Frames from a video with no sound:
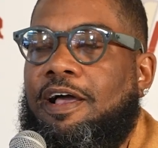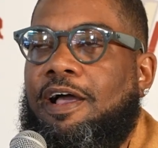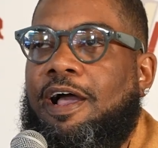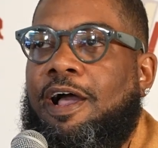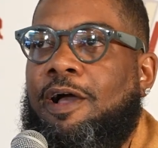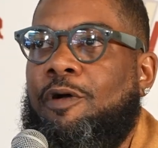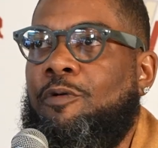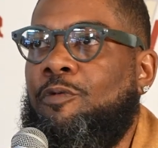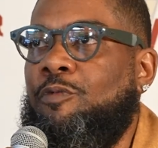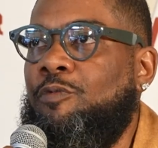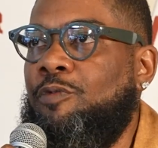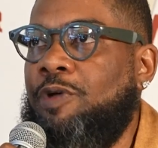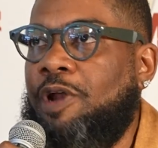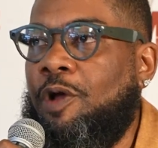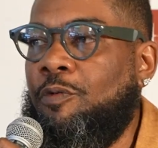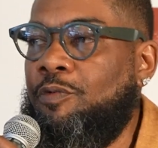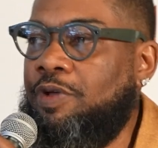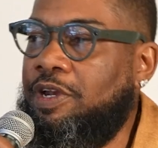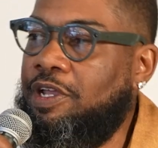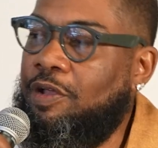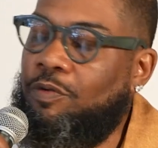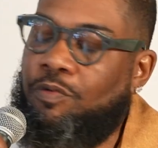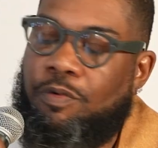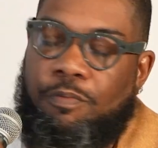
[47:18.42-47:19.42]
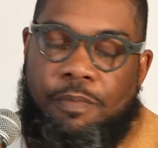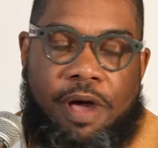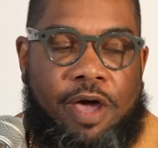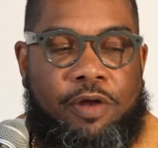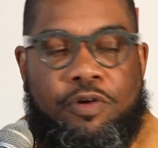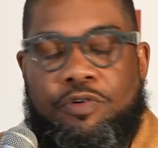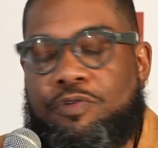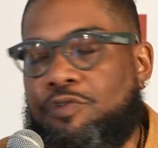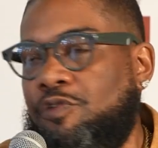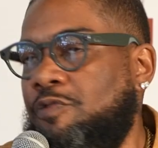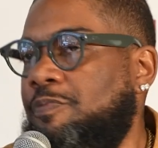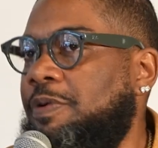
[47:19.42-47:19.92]
I, when I went in with
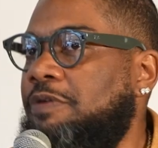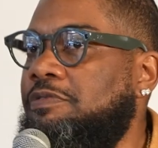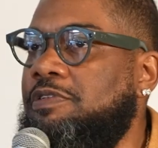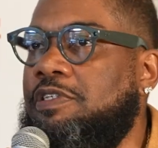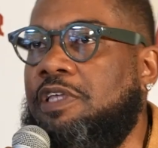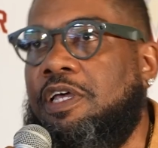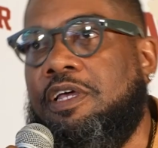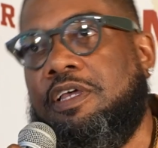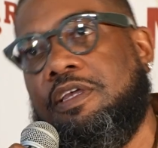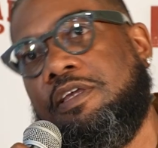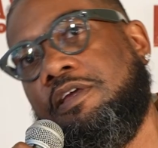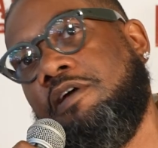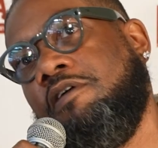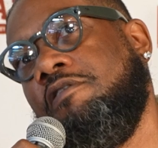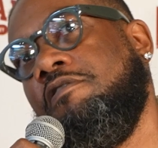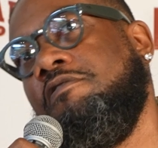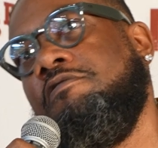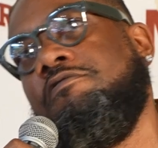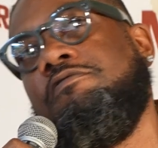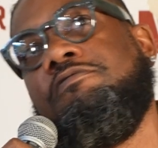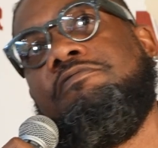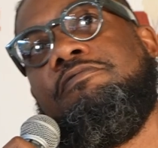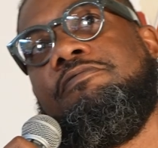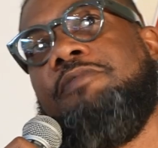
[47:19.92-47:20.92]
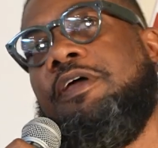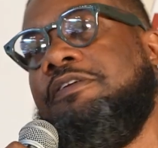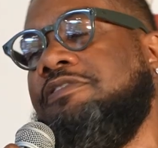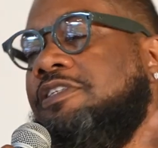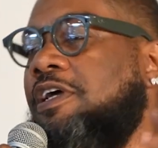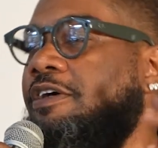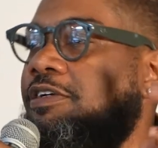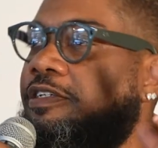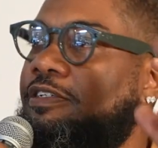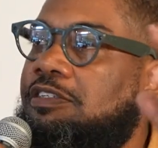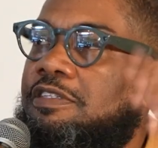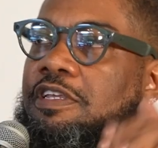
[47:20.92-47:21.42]
Model Group, I was like, yo, I was
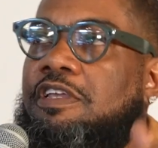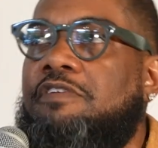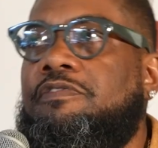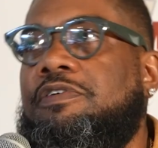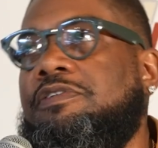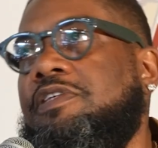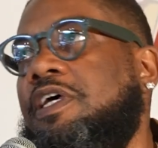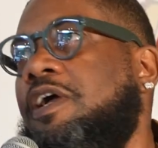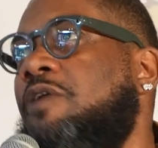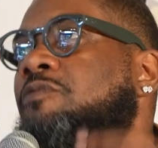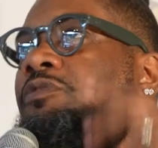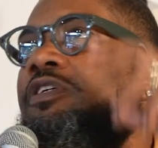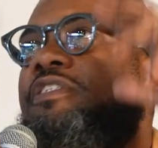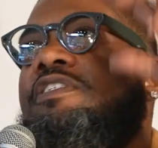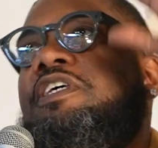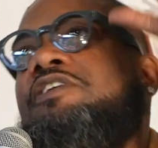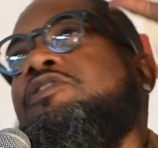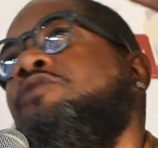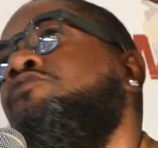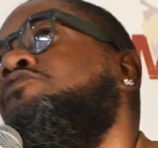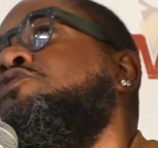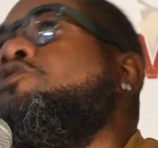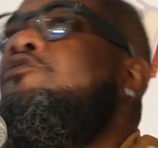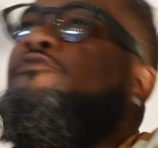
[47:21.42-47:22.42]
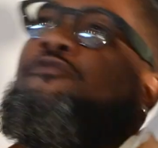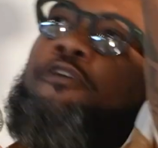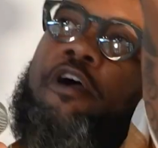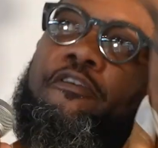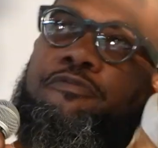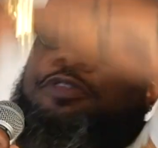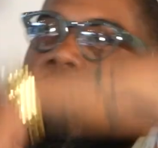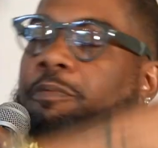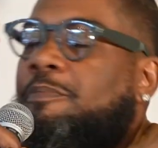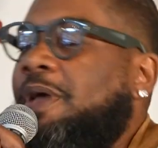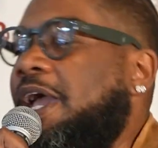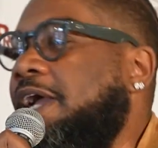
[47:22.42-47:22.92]
talking to Steve, I was like, I want to take the roof
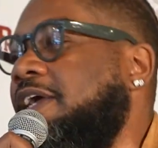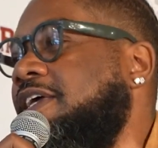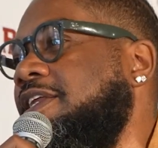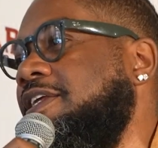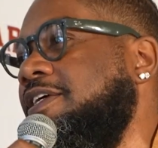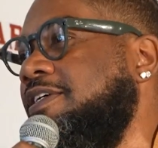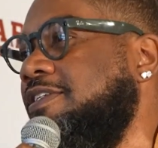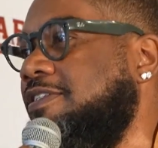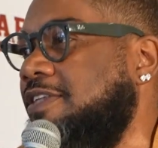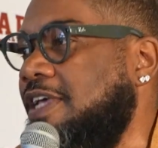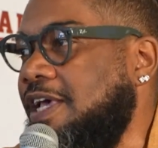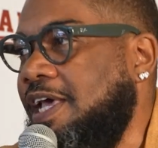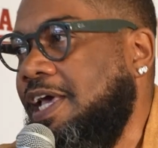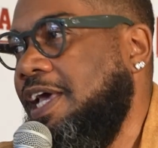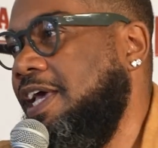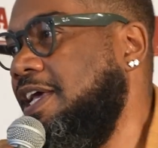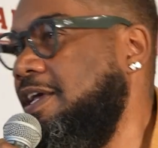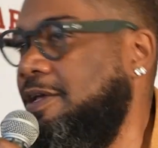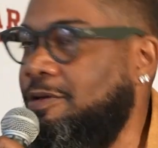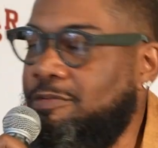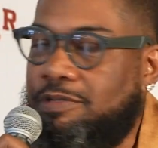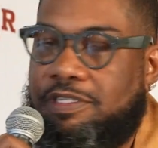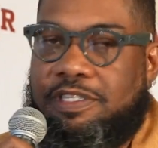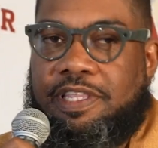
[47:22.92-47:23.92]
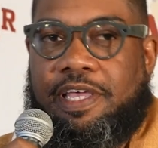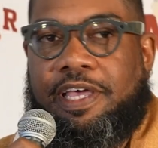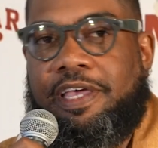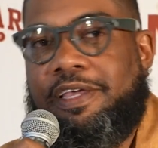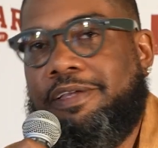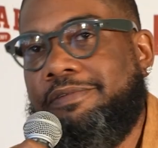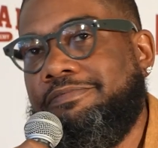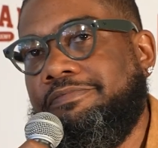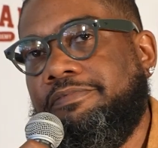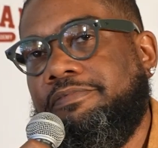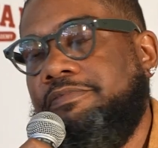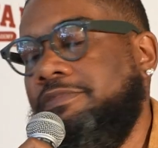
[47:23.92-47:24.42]
off the back of this. And he was
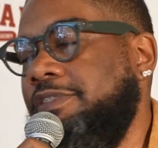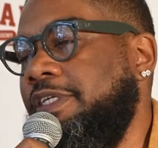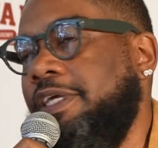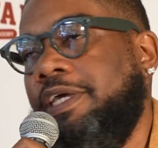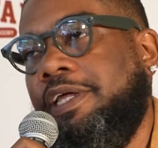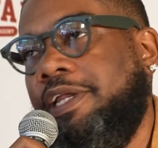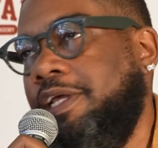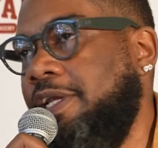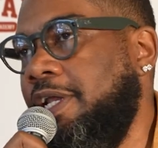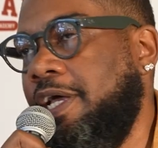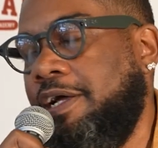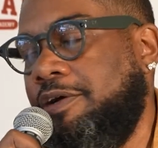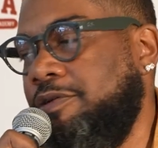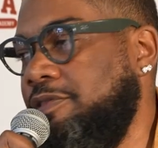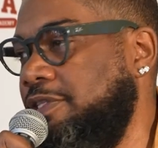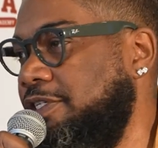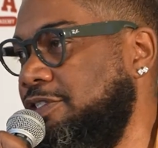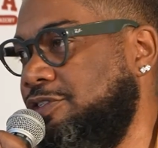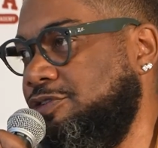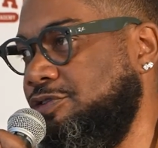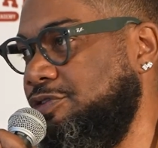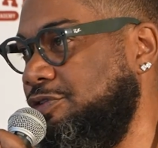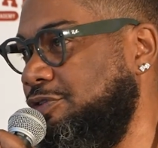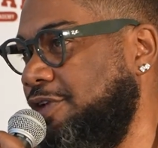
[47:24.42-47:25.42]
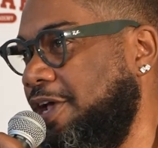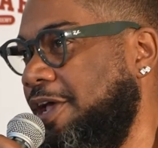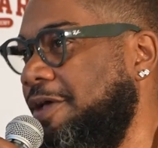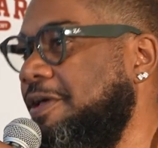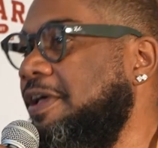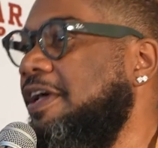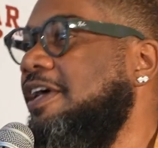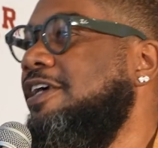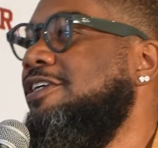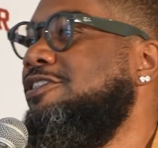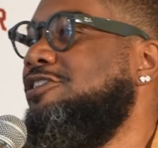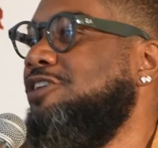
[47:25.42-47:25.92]
like, yeah, they're not going to let you do that.
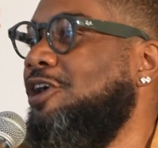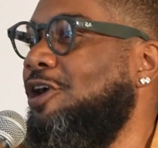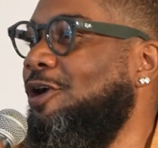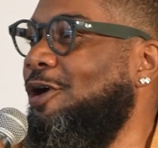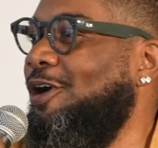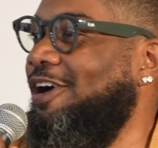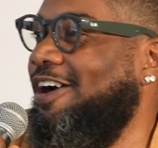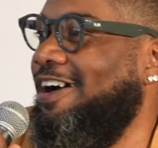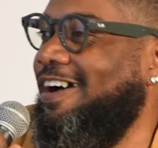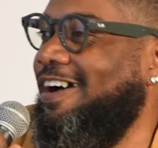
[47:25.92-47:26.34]
So,